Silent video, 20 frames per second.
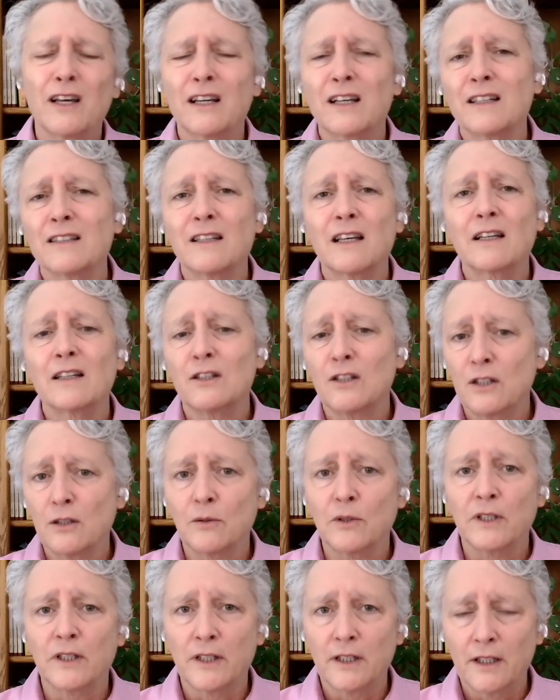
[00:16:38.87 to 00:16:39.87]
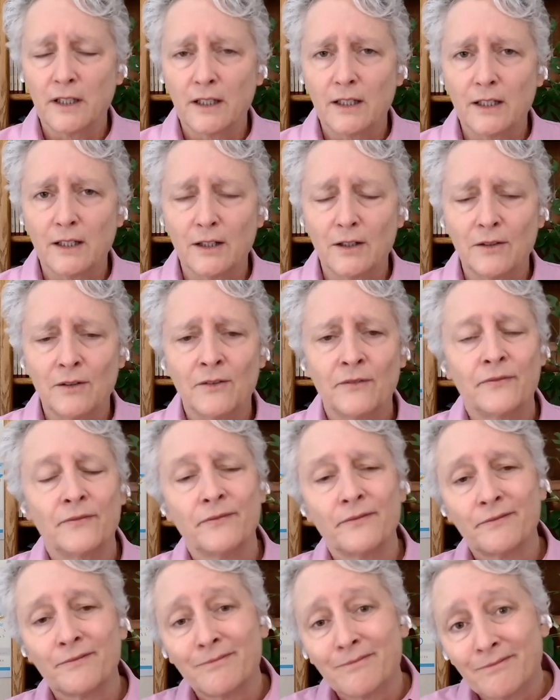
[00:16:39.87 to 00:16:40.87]
I guess I can do it,
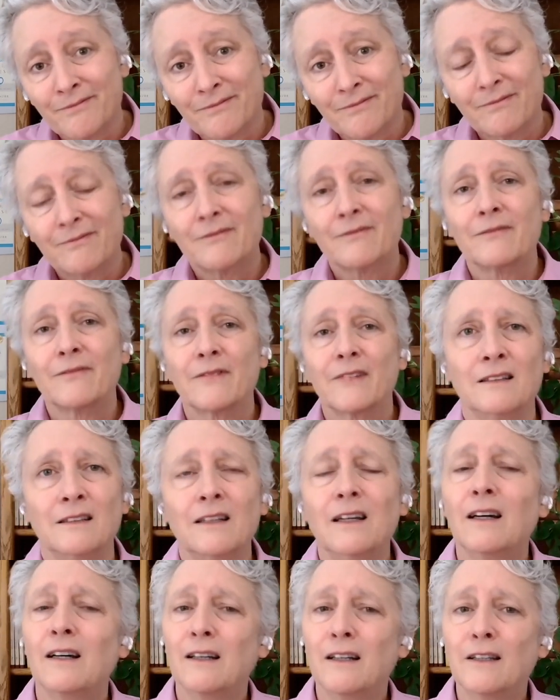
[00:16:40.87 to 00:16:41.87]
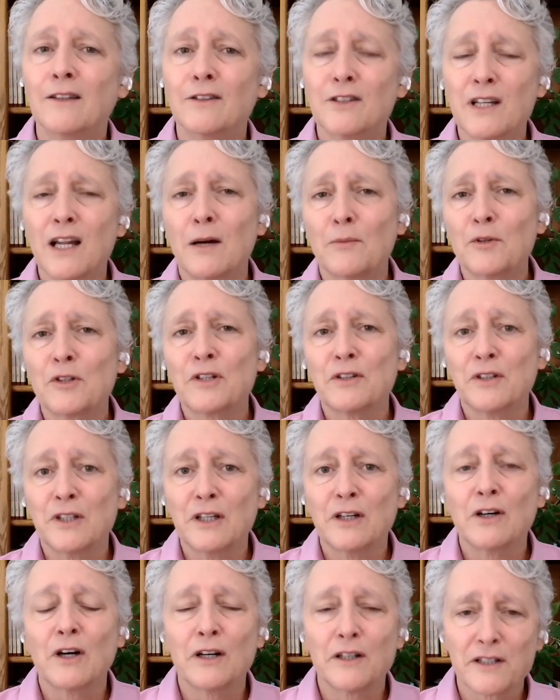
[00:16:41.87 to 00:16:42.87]
Yeah, there's an
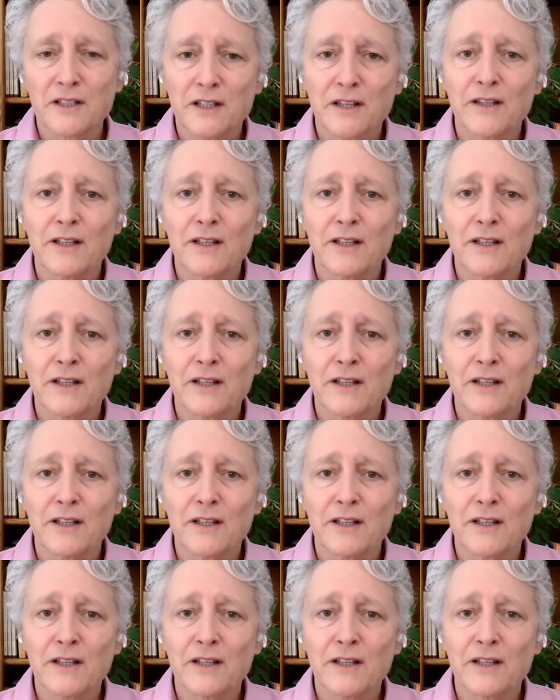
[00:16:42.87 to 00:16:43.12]
opportunity cost to